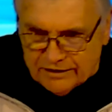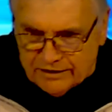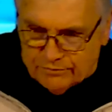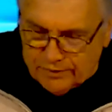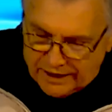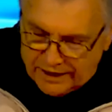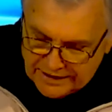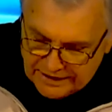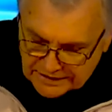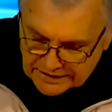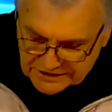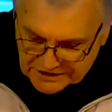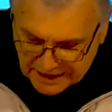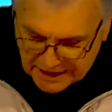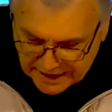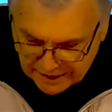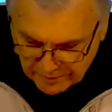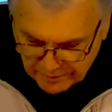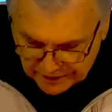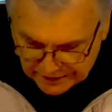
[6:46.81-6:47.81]
by
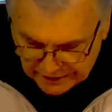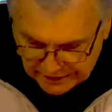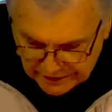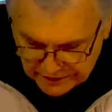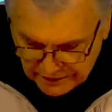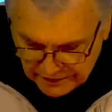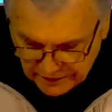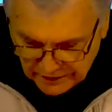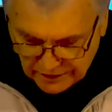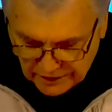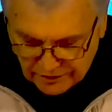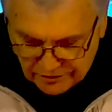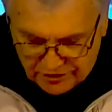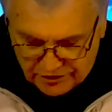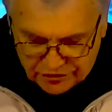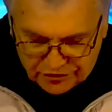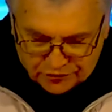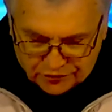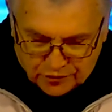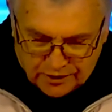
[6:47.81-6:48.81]
examining the
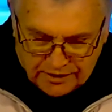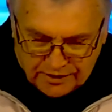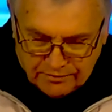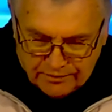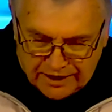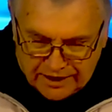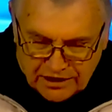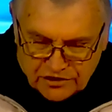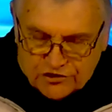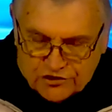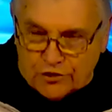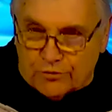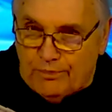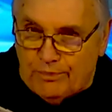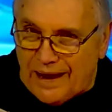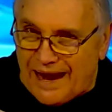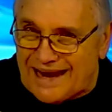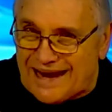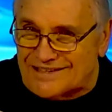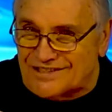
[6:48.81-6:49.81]
three major
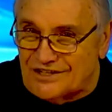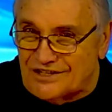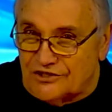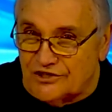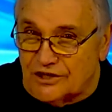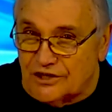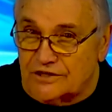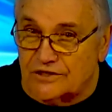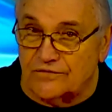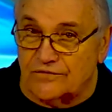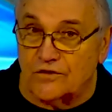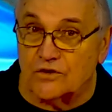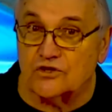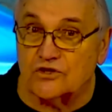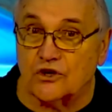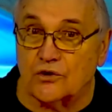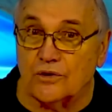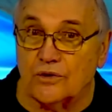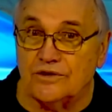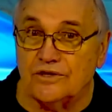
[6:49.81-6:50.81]
passages 1
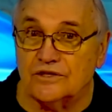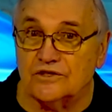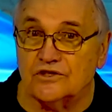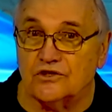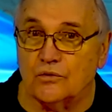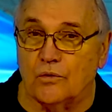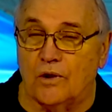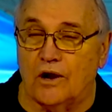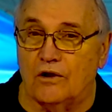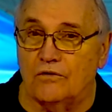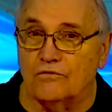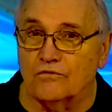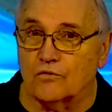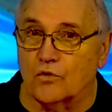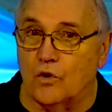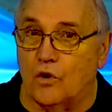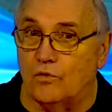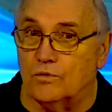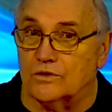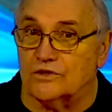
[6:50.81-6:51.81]
Corinthians 12,
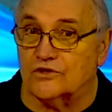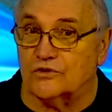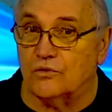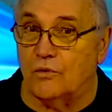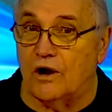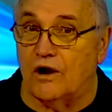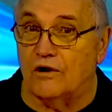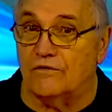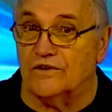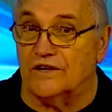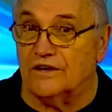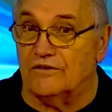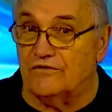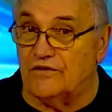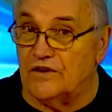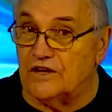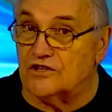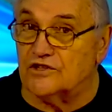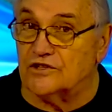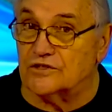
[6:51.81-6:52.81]
Romans 12, and
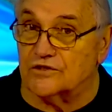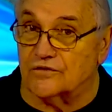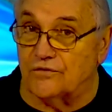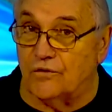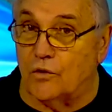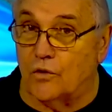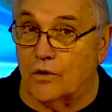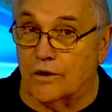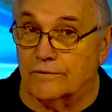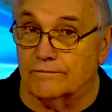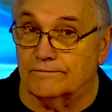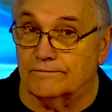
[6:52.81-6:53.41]
Ephesians 4